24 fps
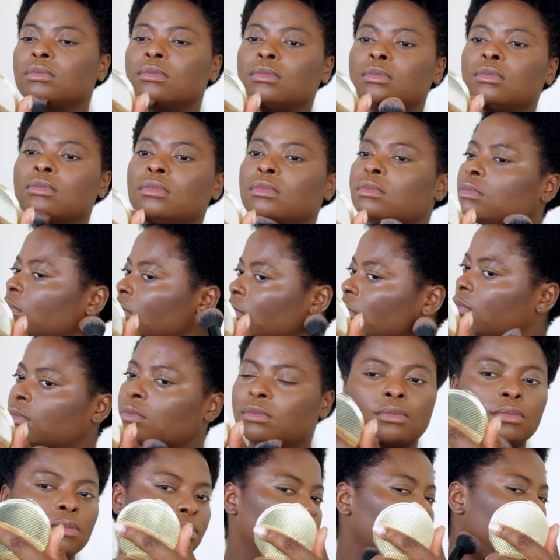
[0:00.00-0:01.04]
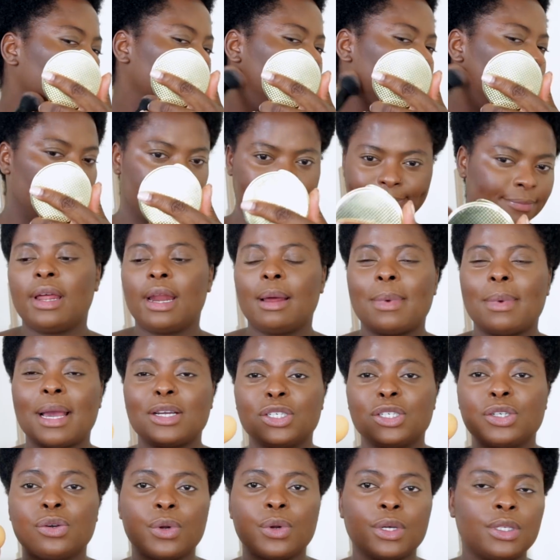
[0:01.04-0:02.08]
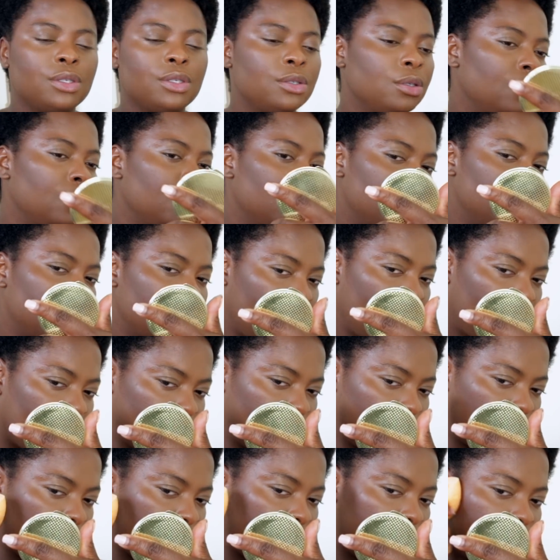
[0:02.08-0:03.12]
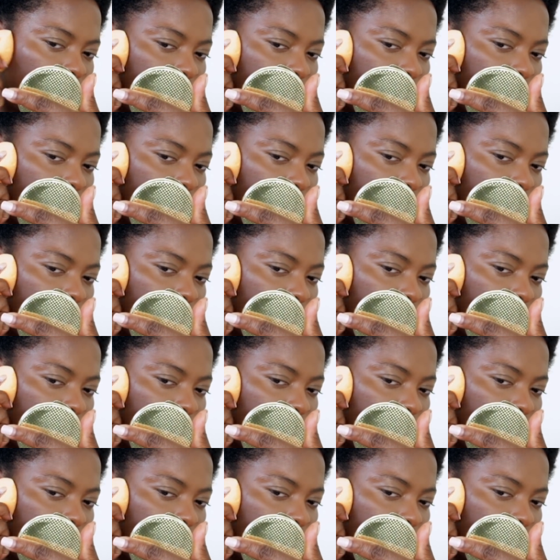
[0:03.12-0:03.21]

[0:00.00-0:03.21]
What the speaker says: my jawlines. I'm actually going to use a beauty